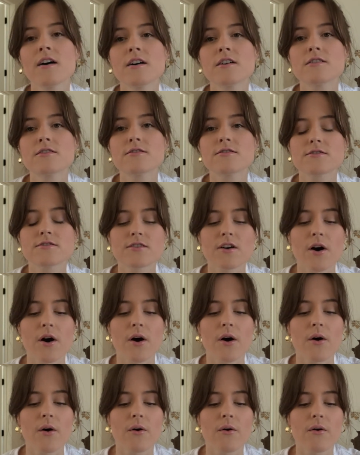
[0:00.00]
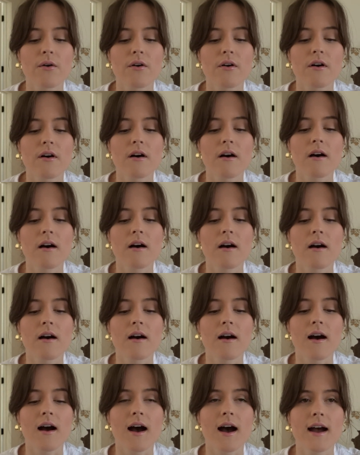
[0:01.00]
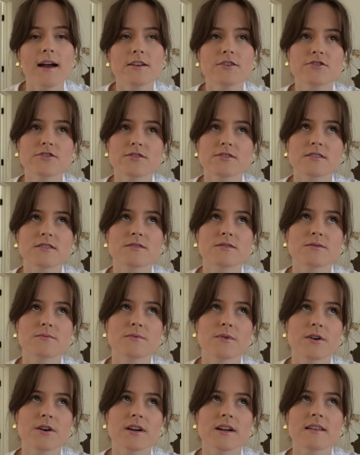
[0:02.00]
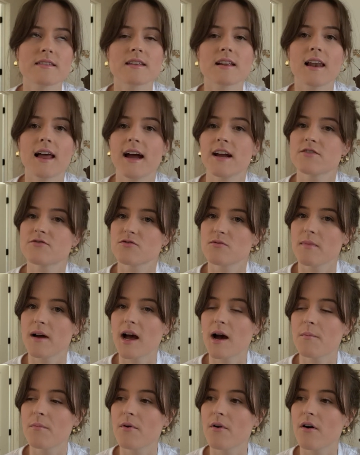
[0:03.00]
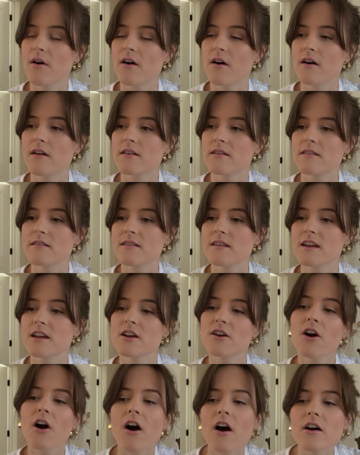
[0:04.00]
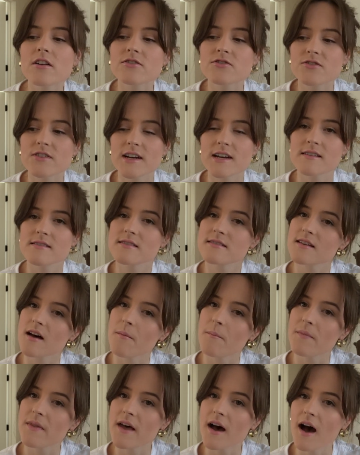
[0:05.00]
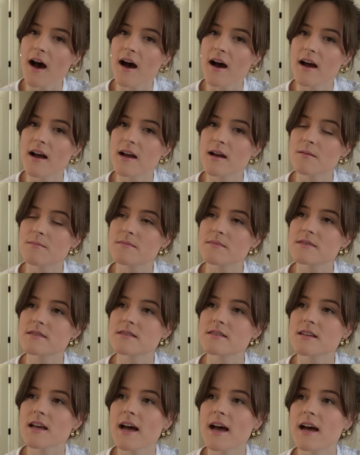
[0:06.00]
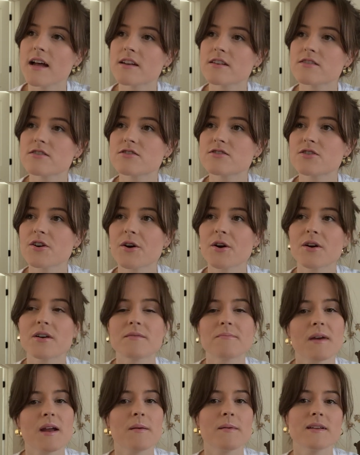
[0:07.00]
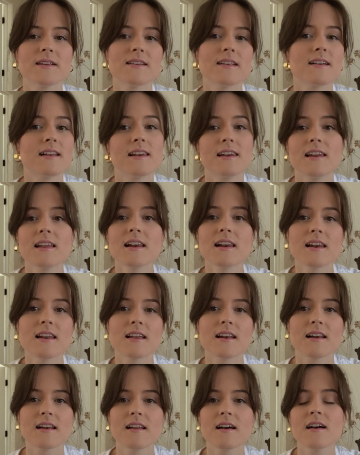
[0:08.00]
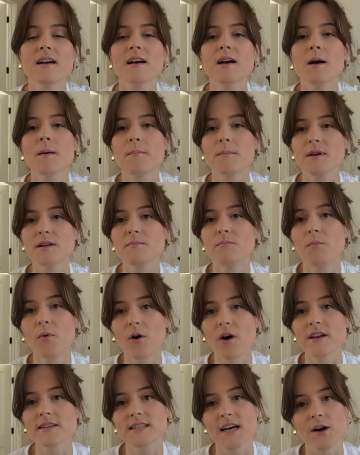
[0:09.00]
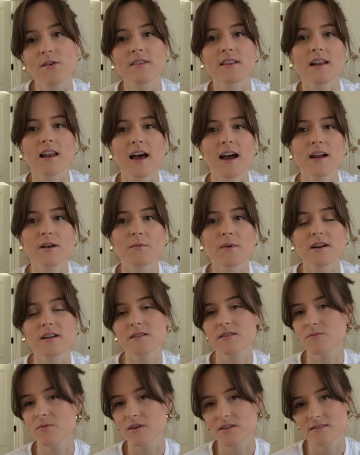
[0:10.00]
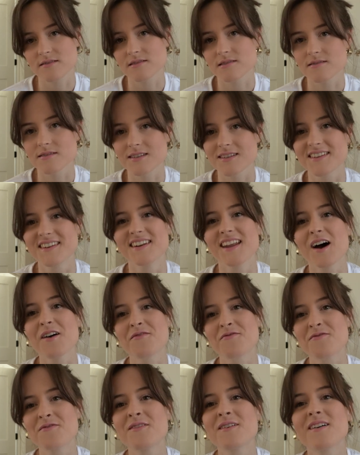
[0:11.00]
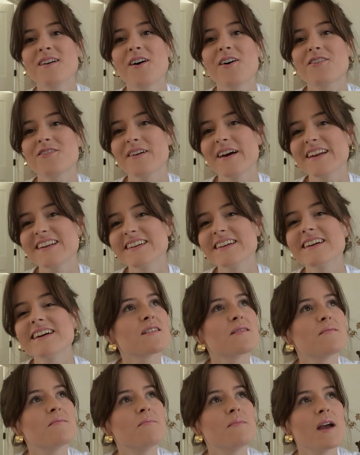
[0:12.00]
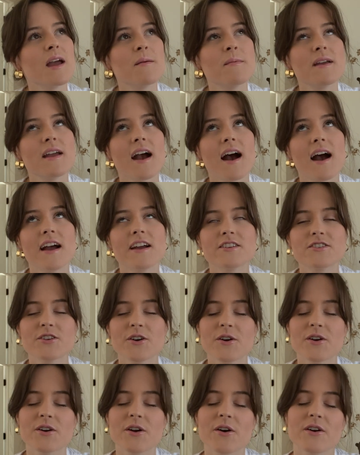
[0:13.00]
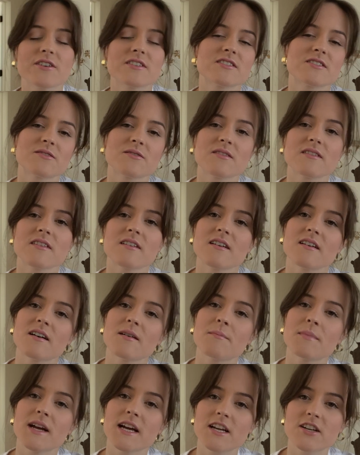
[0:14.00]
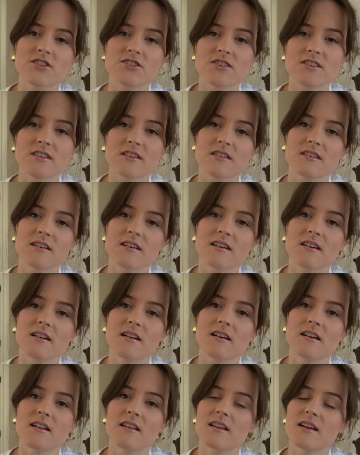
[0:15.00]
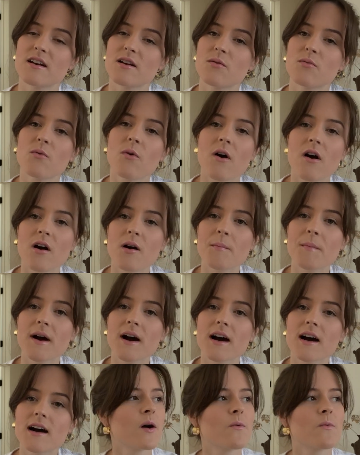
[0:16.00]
So I just work in the Lightroom app on the contrast sometimes and turn maybe a little bit more down the light when it wasn't enough already. Maybe I turn also the picture a little warmer.